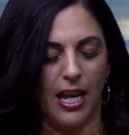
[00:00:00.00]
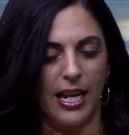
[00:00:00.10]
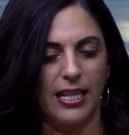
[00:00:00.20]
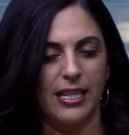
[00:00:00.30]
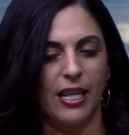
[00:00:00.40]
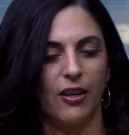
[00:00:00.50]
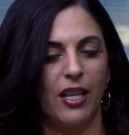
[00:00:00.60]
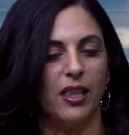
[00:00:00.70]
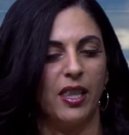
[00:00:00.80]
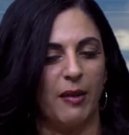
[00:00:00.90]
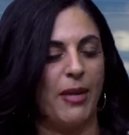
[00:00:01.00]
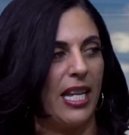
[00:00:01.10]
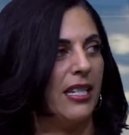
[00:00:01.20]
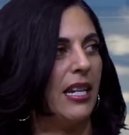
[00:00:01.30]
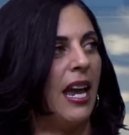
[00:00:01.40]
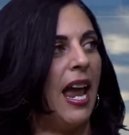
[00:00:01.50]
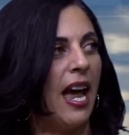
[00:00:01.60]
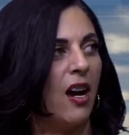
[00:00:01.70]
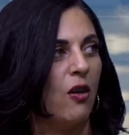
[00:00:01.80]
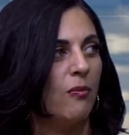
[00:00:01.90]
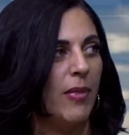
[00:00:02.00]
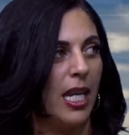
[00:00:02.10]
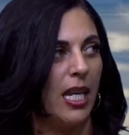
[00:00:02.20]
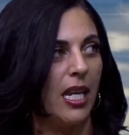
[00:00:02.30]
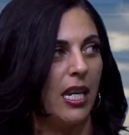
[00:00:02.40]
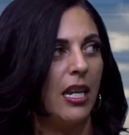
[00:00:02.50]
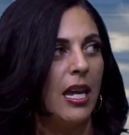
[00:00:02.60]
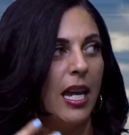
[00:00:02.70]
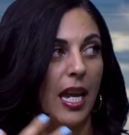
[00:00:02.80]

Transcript: is there a limit to how many